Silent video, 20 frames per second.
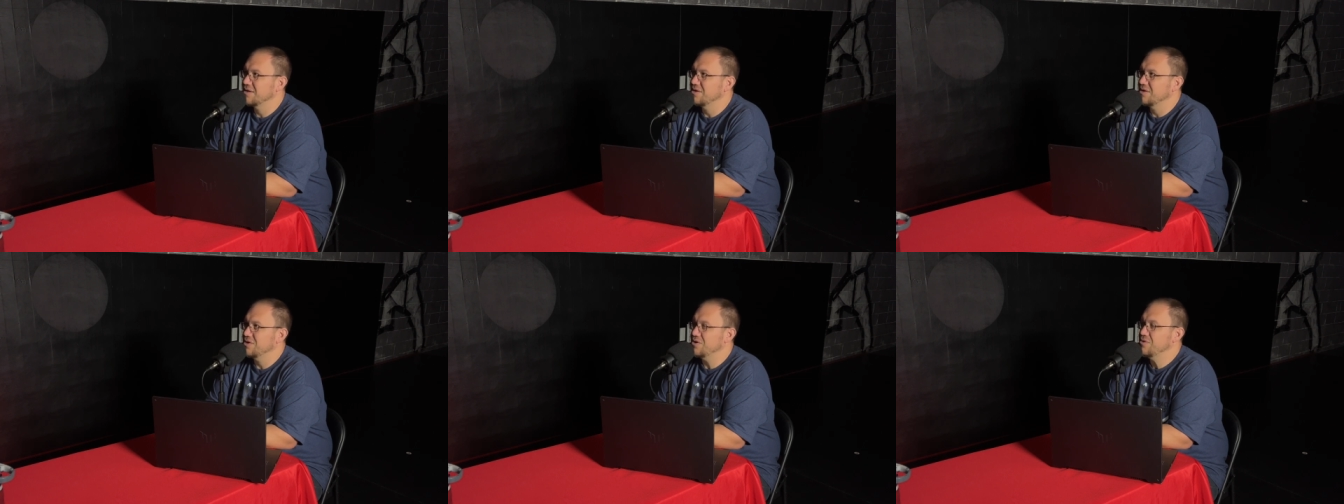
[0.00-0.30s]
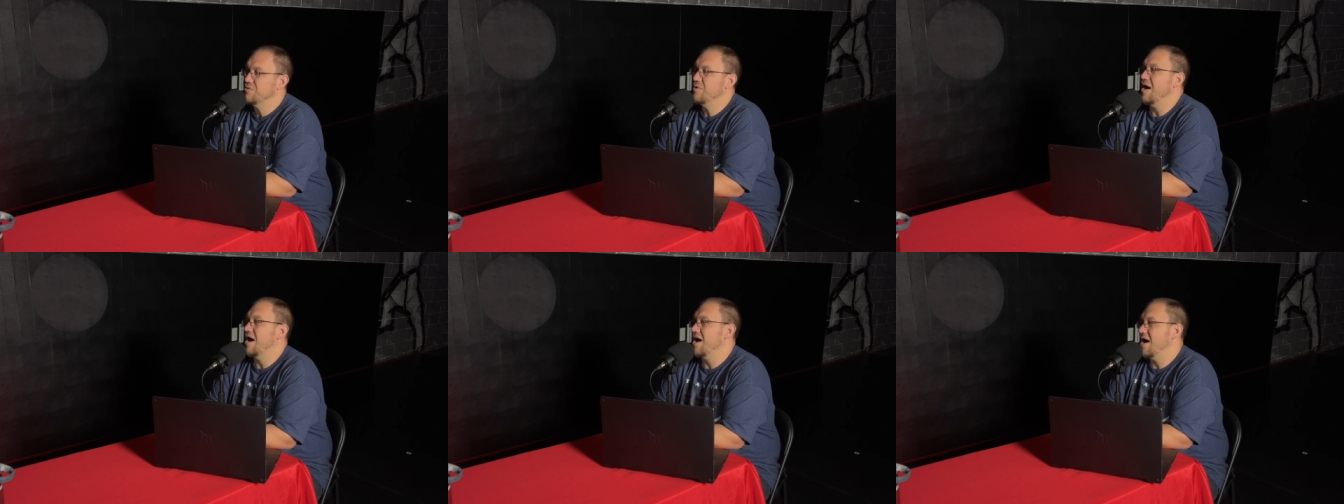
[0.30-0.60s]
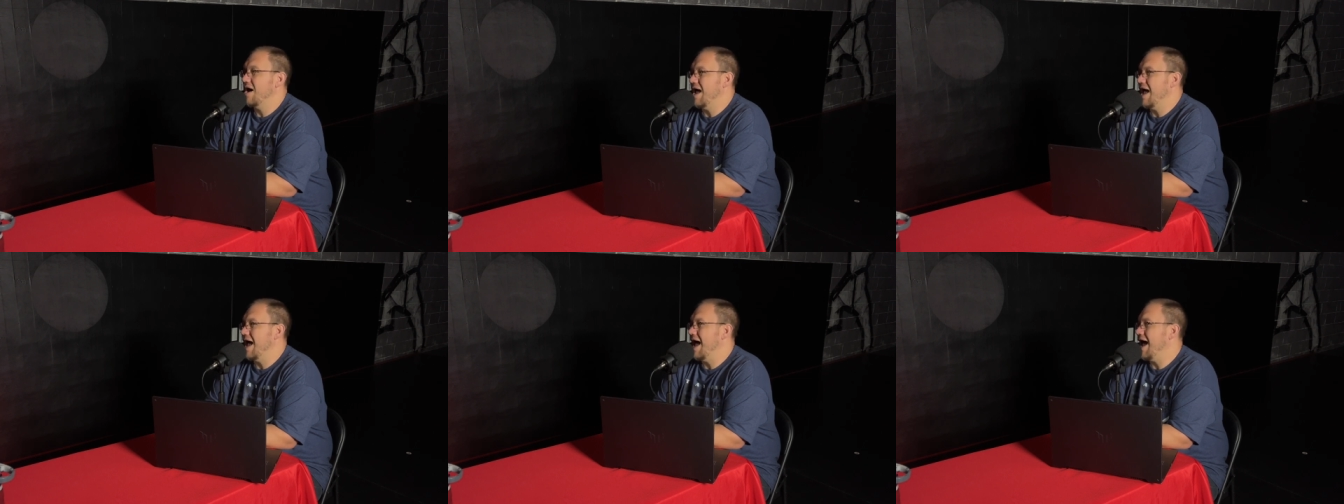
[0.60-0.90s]
you
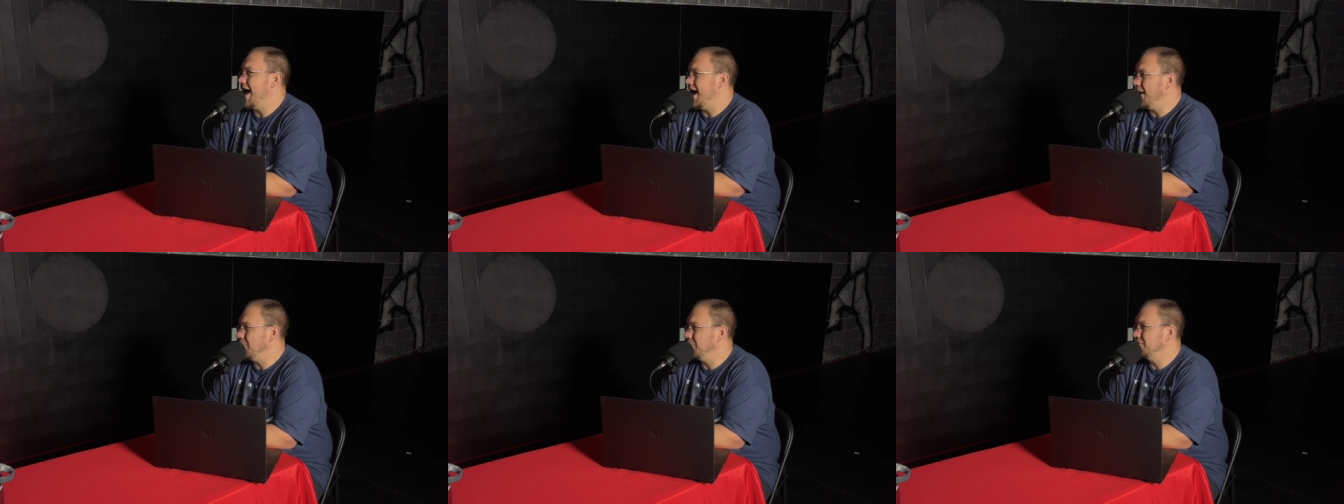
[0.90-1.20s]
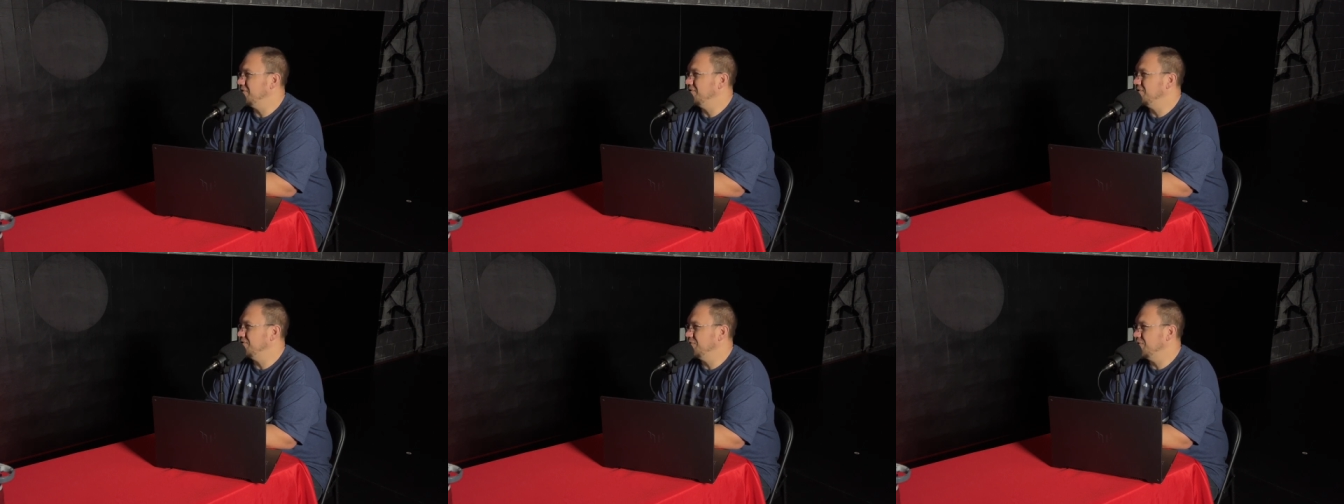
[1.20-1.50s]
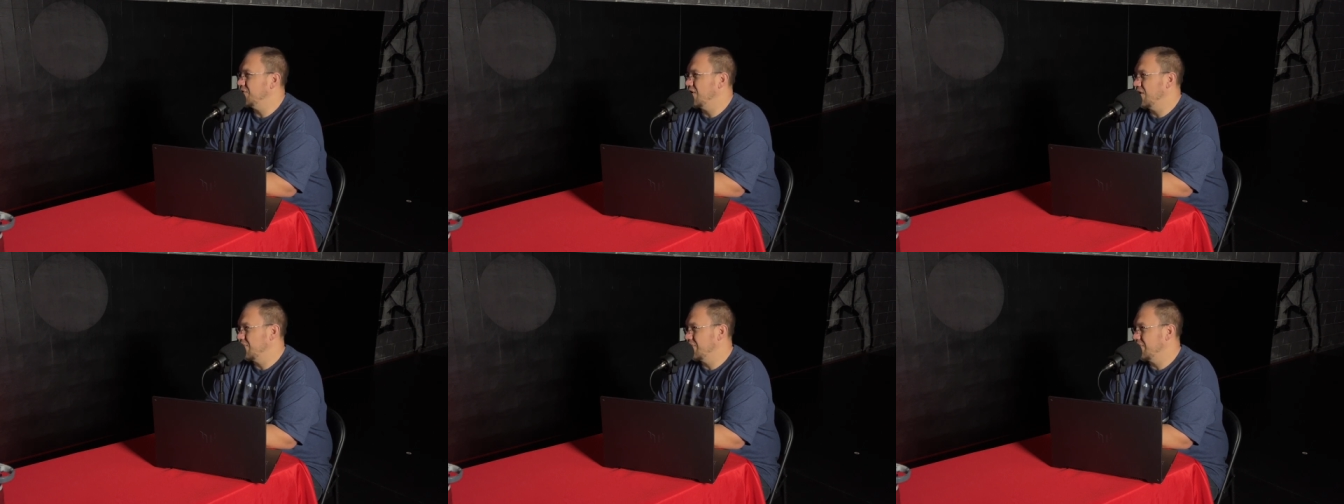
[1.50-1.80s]
happen
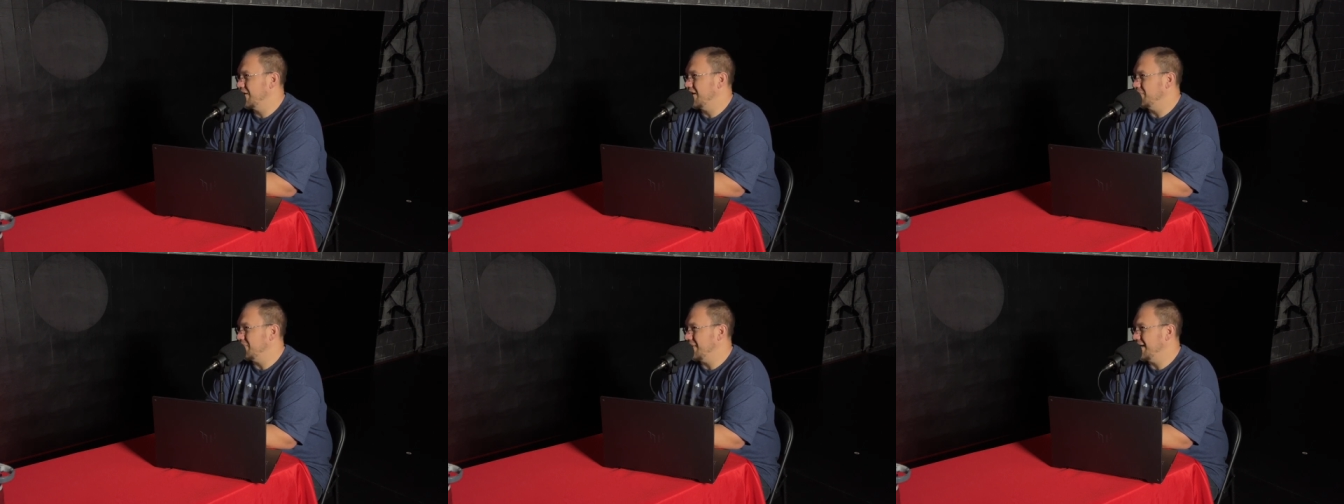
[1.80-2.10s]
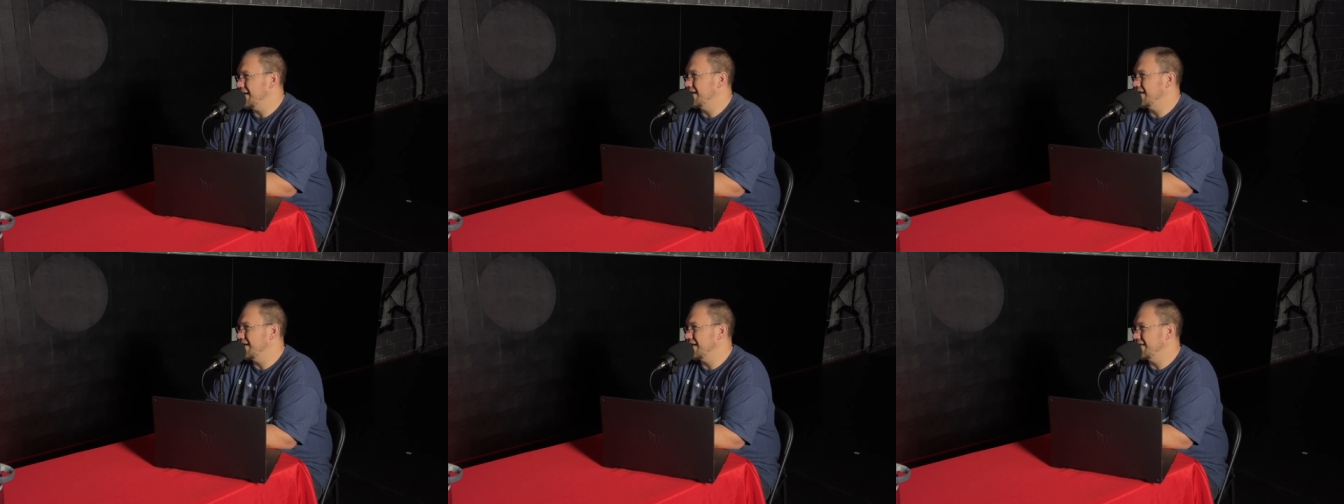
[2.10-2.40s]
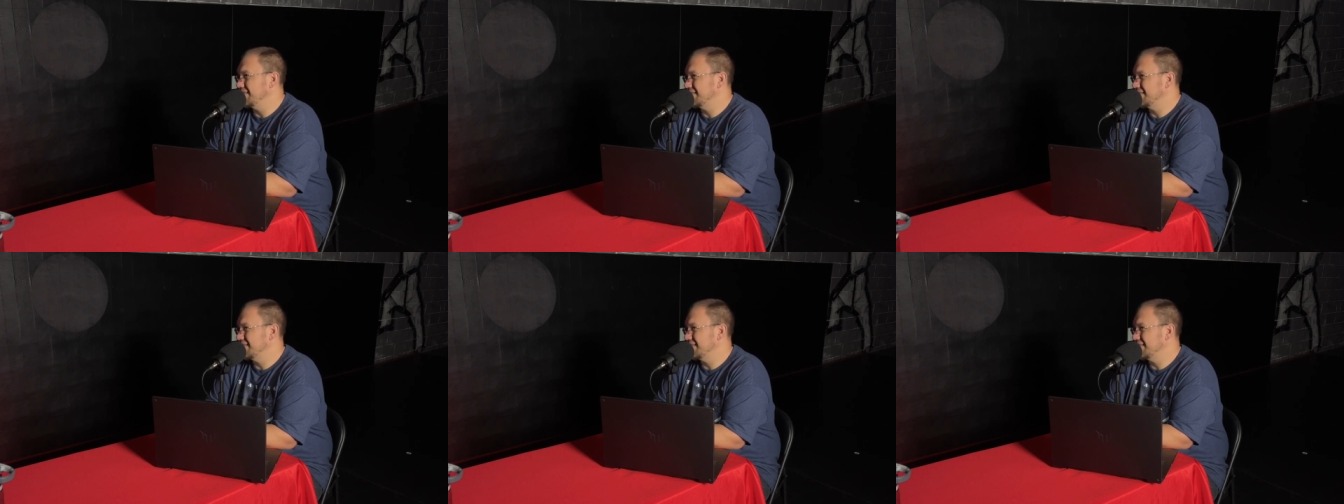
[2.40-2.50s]
to already be in a